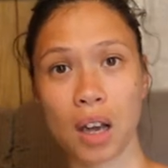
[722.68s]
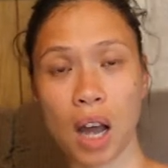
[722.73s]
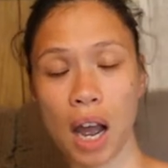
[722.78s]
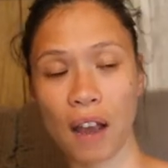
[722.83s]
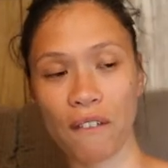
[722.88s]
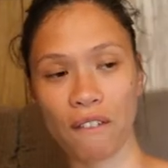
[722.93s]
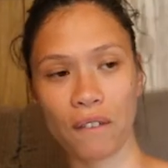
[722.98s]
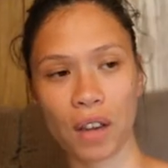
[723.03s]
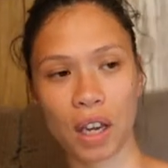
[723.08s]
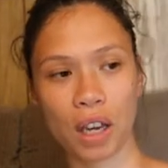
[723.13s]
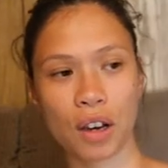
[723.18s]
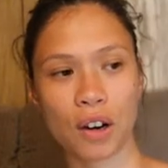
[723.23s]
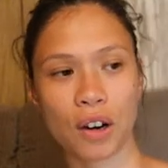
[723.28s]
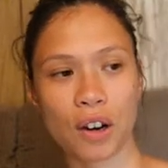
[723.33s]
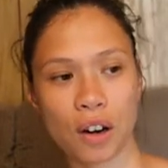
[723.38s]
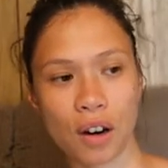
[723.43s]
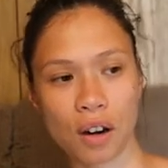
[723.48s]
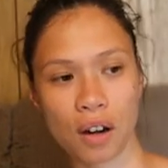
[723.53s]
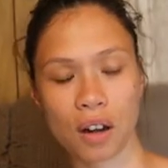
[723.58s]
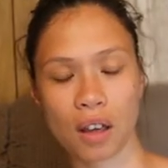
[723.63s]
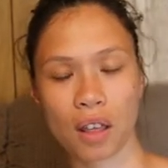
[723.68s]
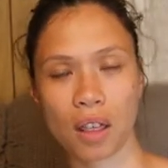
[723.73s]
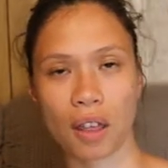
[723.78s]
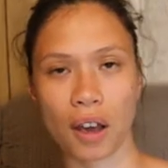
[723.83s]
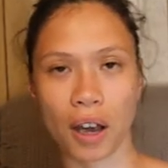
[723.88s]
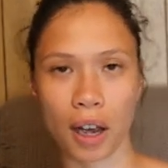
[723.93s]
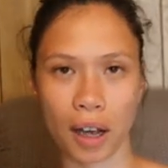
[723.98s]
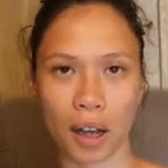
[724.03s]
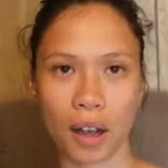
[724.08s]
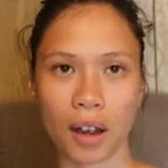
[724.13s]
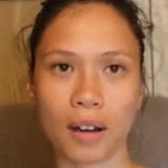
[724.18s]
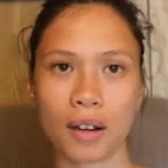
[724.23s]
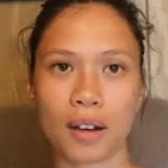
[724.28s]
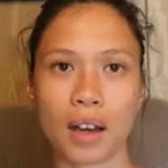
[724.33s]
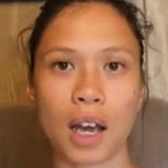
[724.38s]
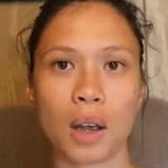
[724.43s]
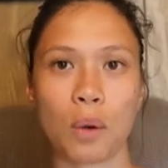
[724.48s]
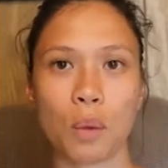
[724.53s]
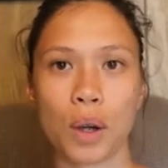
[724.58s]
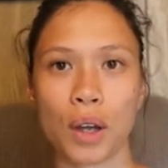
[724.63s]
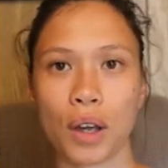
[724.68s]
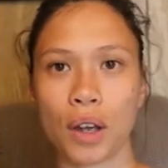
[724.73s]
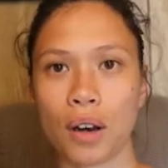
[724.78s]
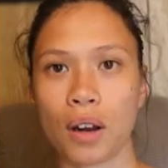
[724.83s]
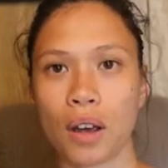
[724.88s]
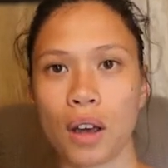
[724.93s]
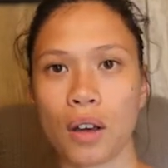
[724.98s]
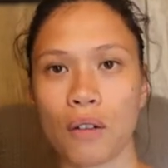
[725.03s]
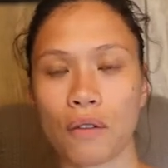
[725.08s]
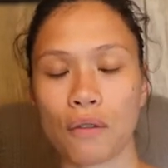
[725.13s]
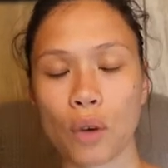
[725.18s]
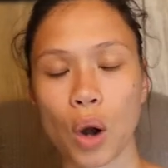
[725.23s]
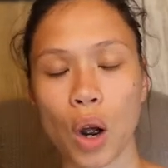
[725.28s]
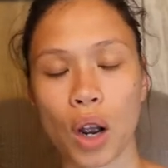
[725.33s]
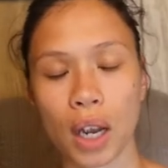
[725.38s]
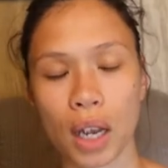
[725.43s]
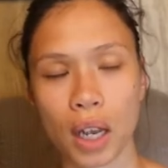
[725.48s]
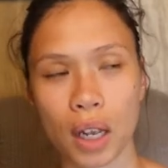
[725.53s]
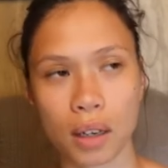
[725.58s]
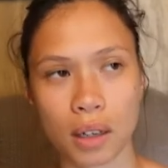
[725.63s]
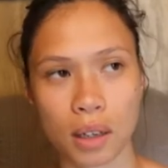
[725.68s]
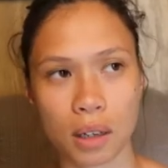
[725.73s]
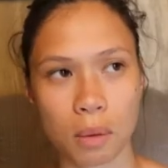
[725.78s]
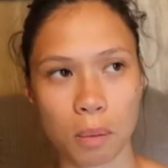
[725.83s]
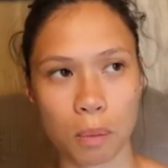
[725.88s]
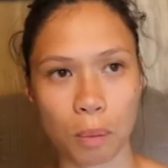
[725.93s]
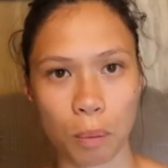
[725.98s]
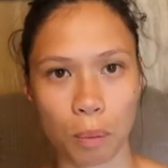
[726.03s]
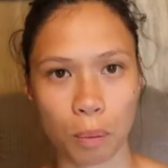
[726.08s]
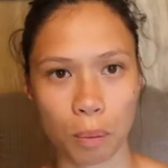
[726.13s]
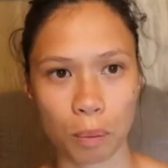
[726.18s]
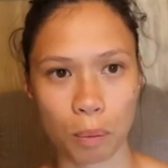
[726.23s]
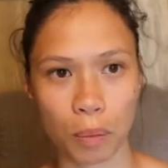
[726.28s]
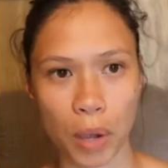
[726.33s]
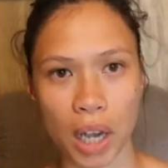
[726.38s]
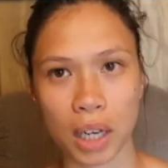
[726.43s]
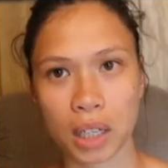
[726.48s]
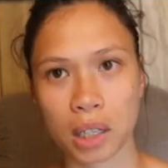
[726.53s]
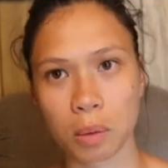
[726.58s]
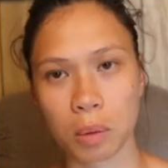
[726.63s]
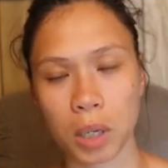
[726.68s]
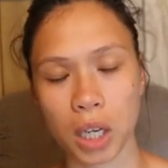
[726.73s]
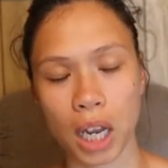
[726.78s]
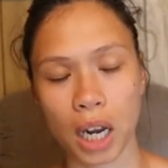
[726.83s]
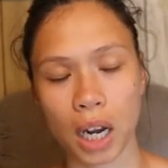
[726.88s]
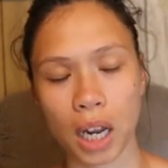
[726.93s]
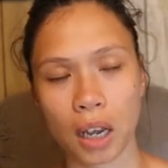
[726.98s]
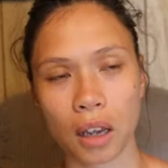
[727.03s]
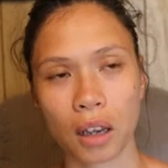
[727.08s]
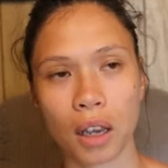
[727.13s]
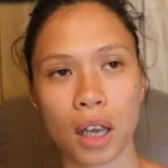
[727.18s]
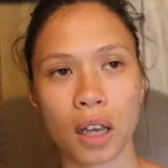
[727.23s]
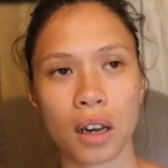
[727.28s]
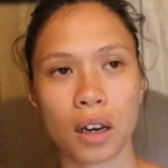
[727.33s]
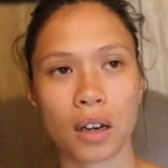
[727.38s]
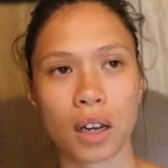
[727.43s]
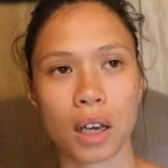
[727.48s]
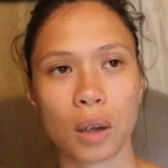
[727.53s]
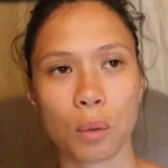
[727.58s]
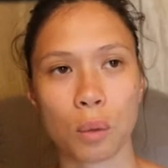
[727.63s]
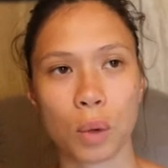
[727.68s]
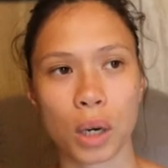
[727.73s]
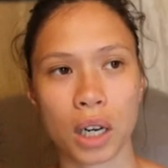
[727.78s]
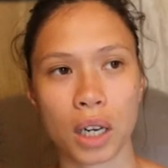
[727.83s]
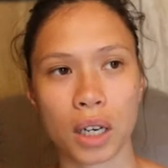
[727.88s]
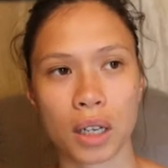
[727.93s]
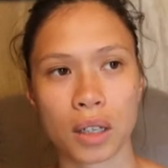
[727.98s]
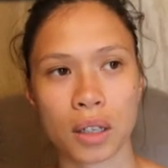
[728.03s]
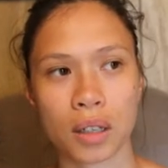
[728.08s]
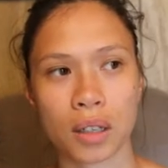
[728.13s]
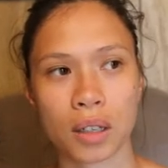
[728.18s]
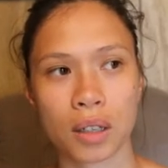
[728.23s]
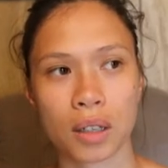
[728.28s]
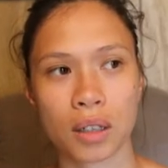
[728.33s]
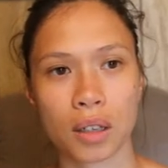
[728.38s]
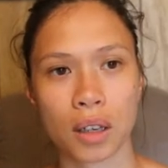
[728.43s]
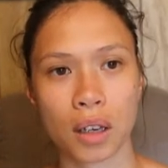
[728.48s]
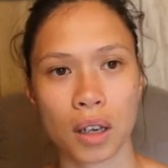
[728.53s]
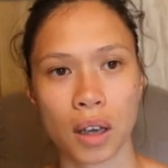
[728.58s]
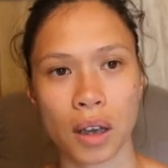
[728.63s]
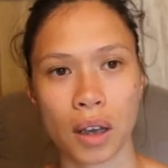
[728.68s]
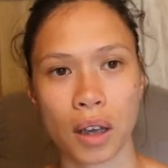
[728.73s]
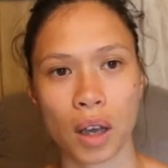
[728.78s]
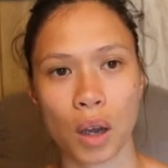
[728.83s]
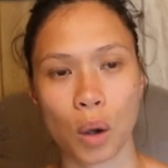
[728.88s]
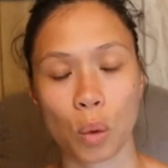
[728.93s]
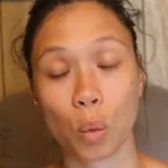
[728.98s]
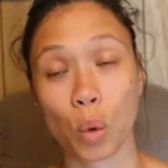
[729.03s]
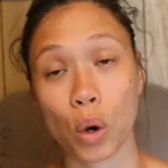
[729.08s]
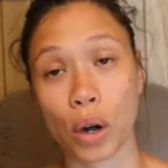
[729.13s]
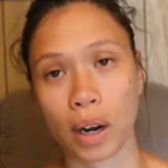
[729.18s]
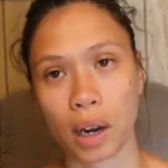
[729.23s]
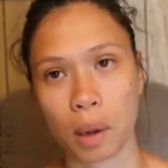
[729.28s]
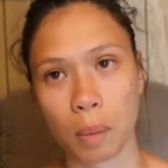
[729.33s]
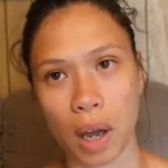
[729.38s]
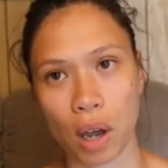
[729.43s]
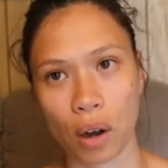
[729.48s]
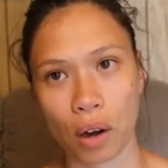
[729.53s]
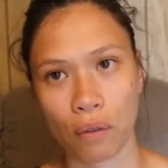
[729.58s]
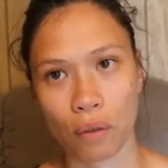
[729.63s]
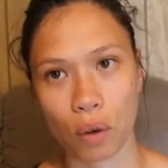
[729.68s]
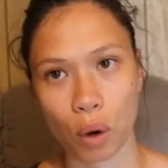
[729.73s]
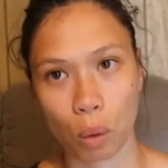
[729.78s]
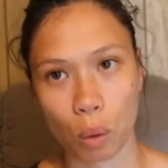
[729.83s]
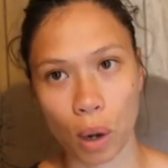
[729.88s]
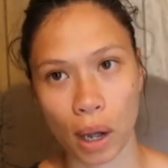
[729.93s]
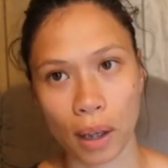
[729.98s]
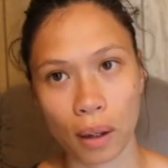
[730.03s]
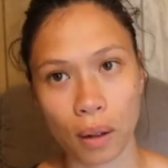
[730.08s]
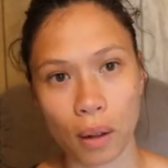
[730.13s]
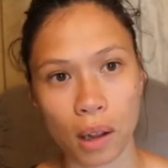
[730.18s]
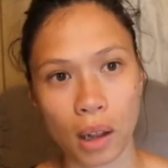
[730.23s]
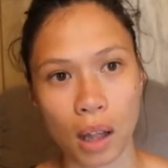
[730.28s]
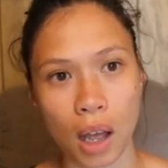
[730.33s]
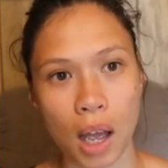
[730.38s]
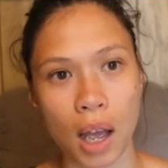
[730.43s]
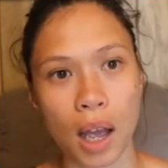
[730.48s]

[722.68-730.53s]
I figured that I would frog it back to the beginning and I wouldn't worry about it for a while,